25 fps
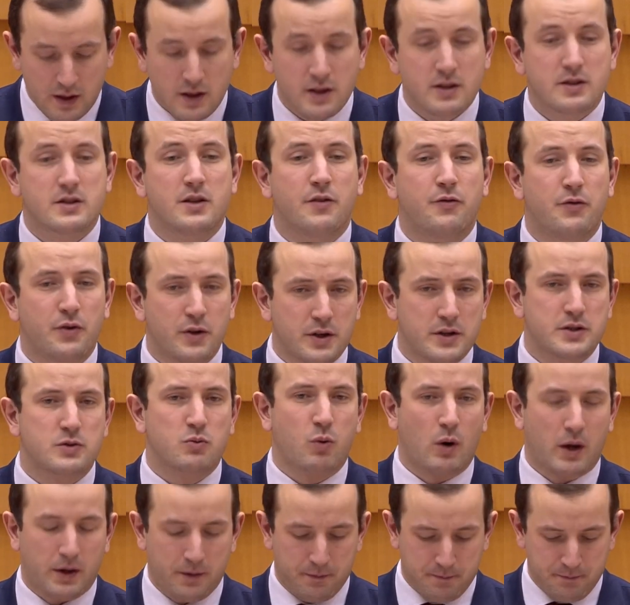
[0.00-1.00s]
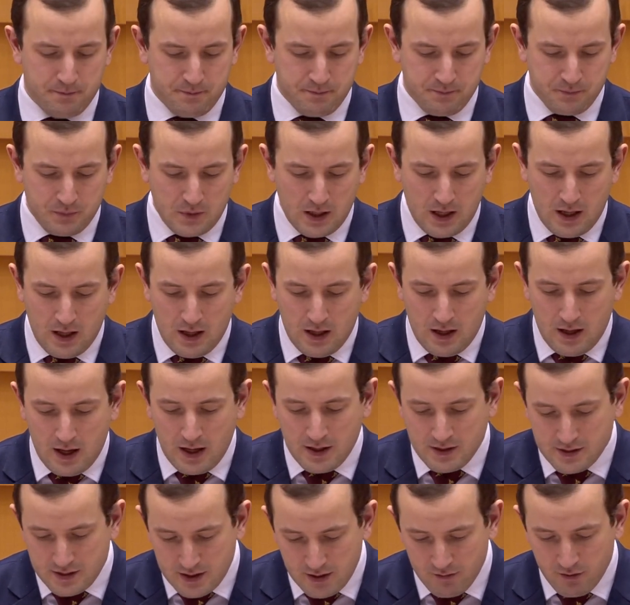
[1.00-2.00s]
is the first one.
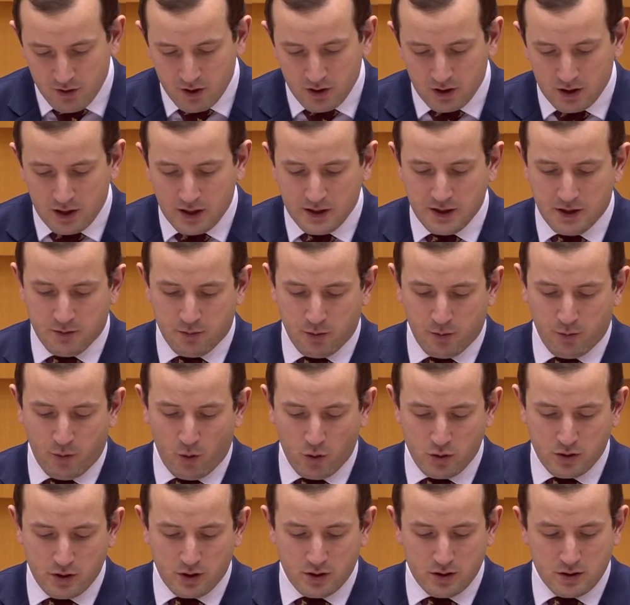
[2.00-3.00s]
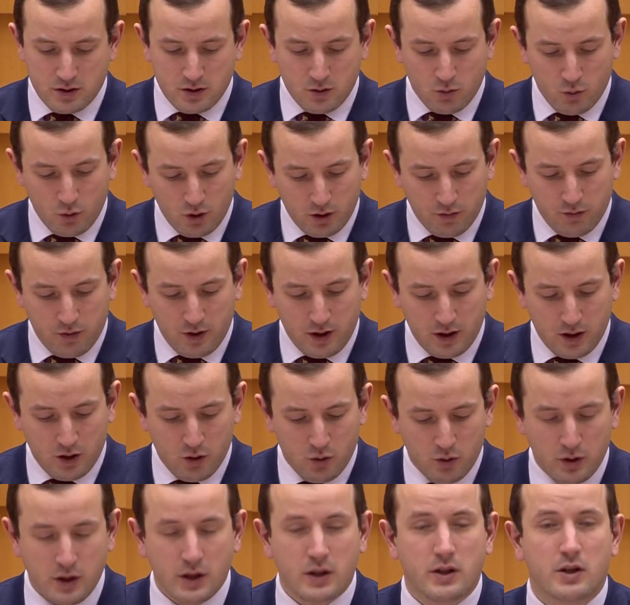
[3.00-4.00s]
And several other proposals will follow
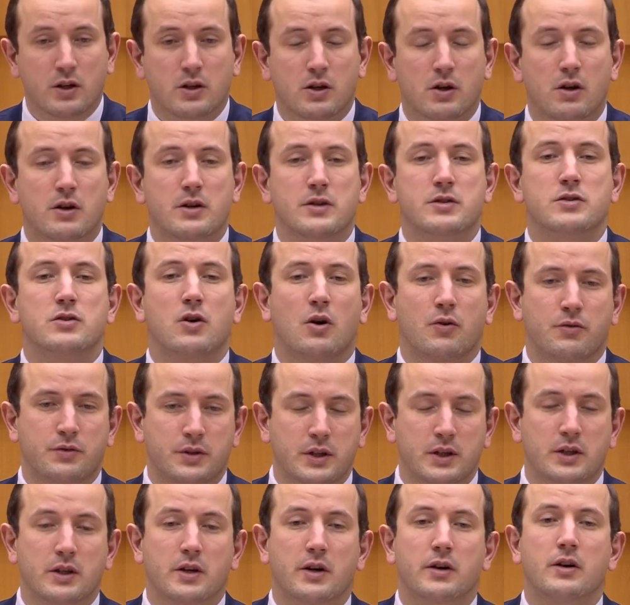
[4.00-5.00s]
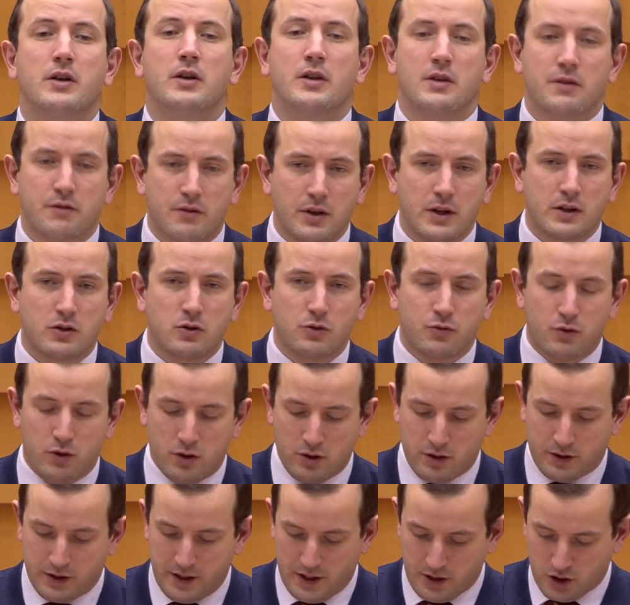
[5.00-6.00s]
in the course of the year. Thank you for
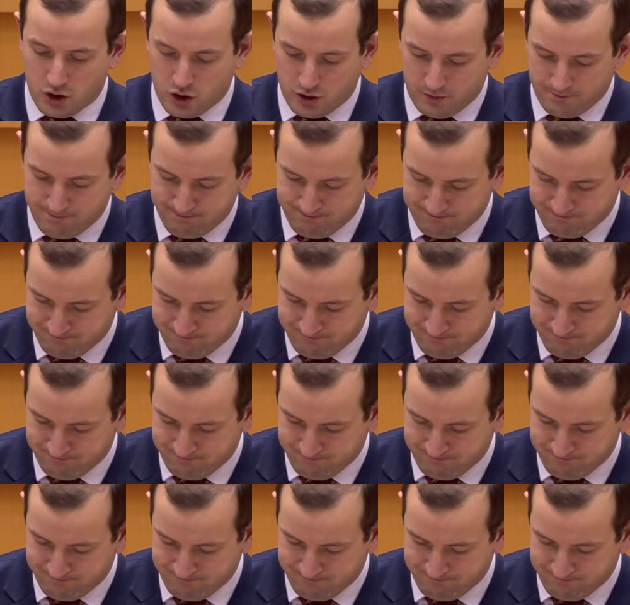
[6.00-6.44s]
your attention.